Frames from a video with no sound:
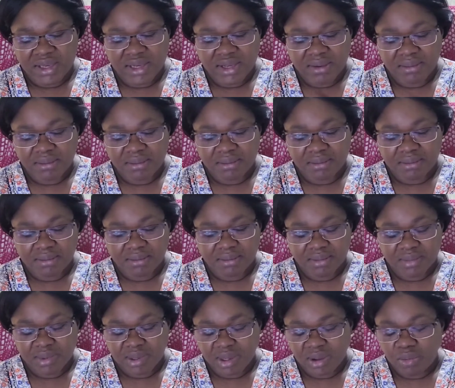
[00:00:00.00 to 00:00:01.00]
them
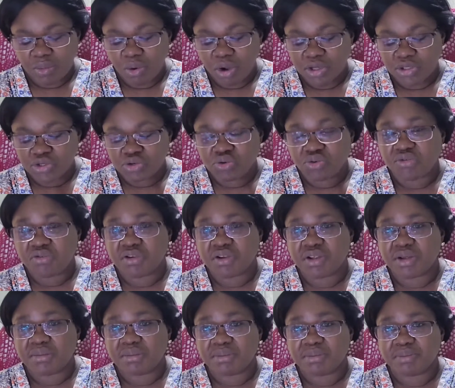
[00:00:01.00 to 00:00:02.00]
and watch over
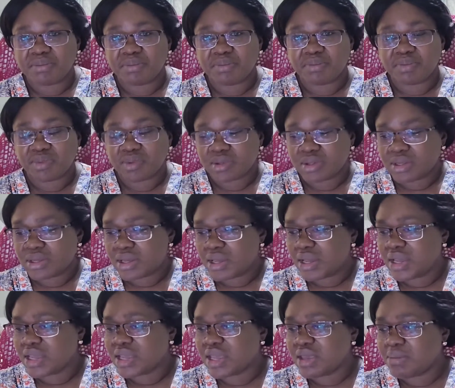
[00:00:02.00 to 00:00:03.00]
them
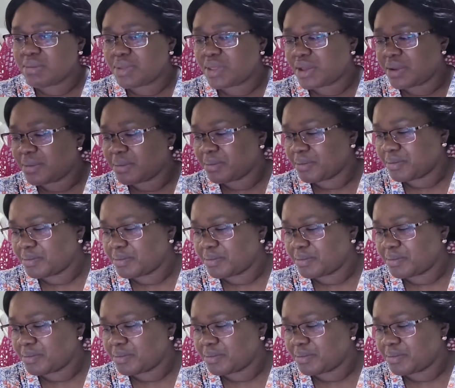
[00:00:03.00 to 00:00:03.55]
and keep them.